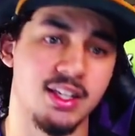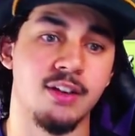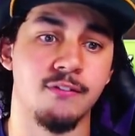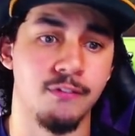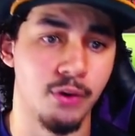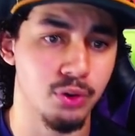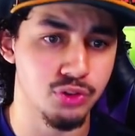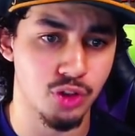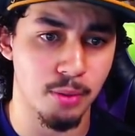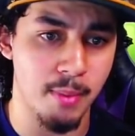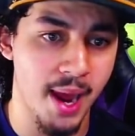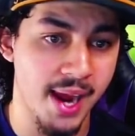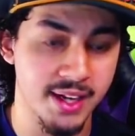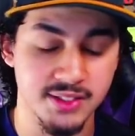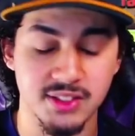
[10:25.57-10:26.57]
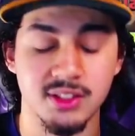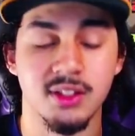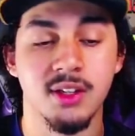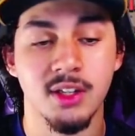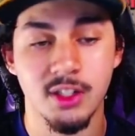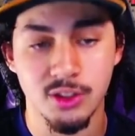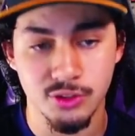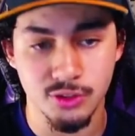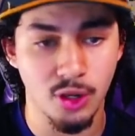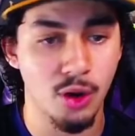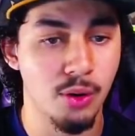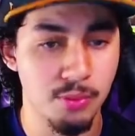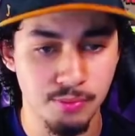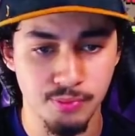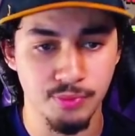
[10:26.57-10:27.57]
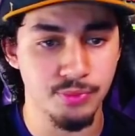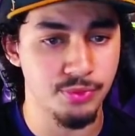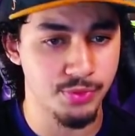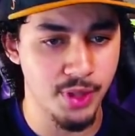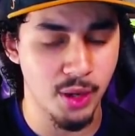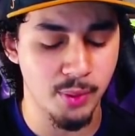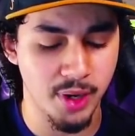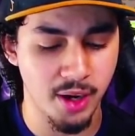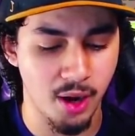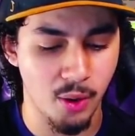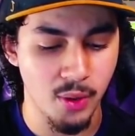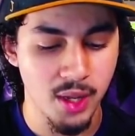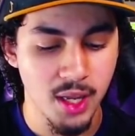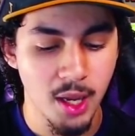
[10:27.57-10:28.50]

Infernos are maxed, so there we go.